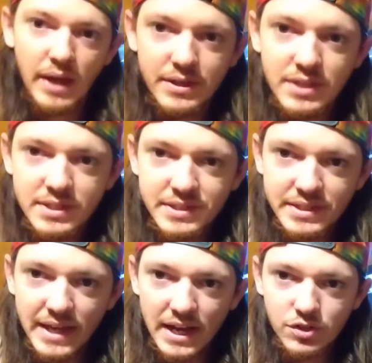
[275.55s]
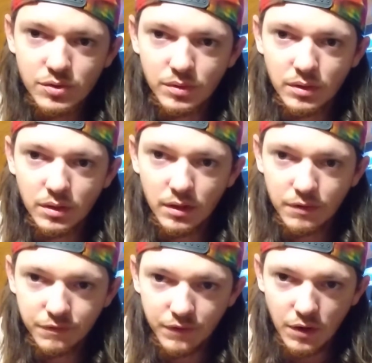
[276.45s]
And this is the actual
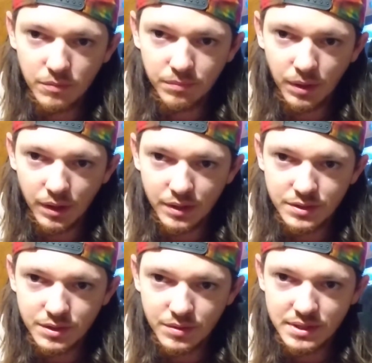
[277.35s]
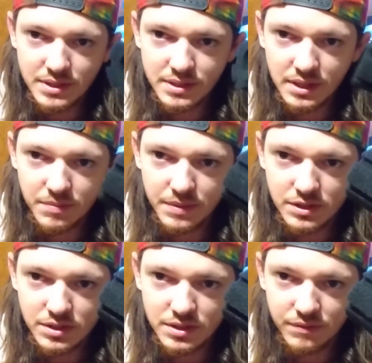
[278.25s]
foam part. So this is going to be
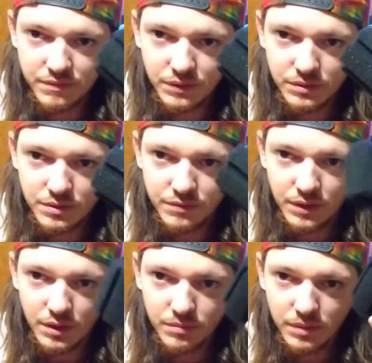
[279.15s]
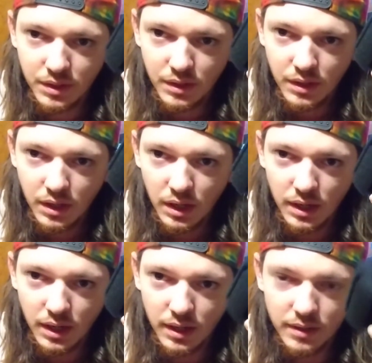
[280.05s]
just a filter foam.
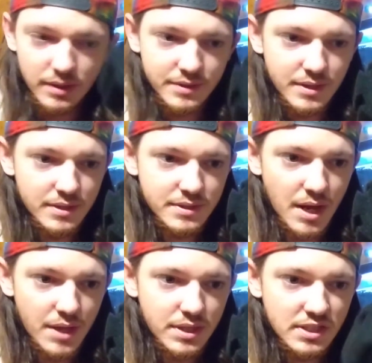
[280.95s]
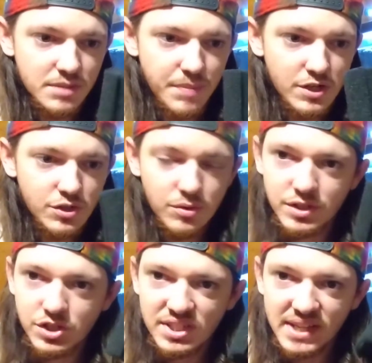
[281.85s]
It's nothing special,
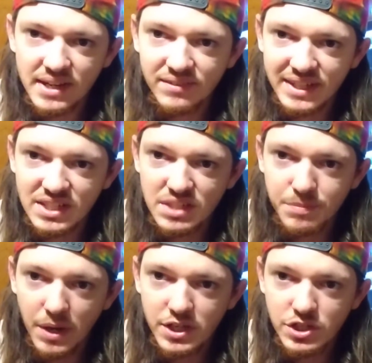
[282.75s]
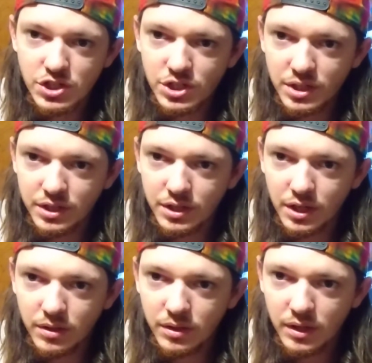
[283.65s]
it's just kind of like a sponge, you
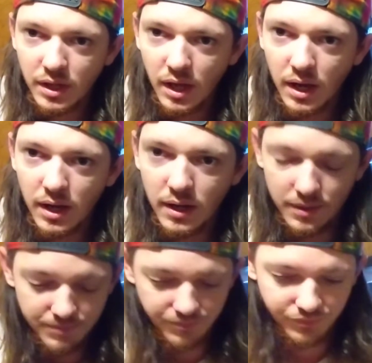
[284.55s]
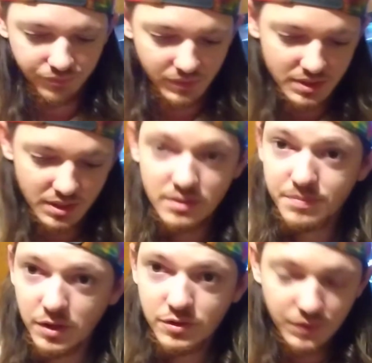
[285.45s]
know. It's a
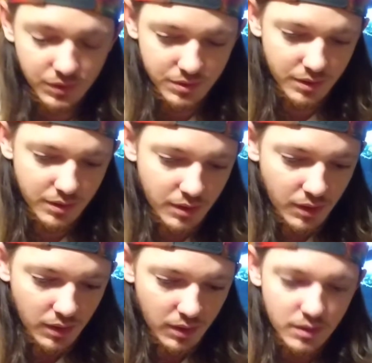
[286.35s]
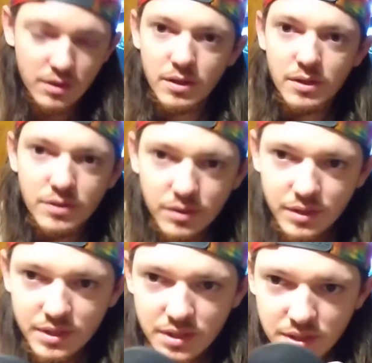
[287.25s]
sponge filter. So
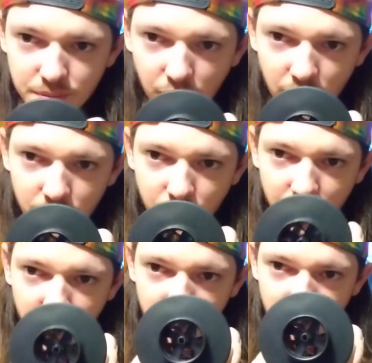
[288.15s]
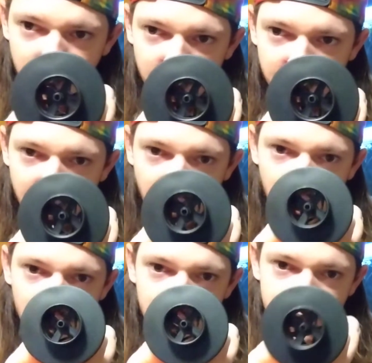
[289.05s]
this is the part where the air
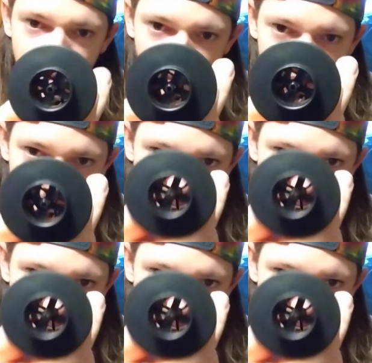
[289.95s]
hose was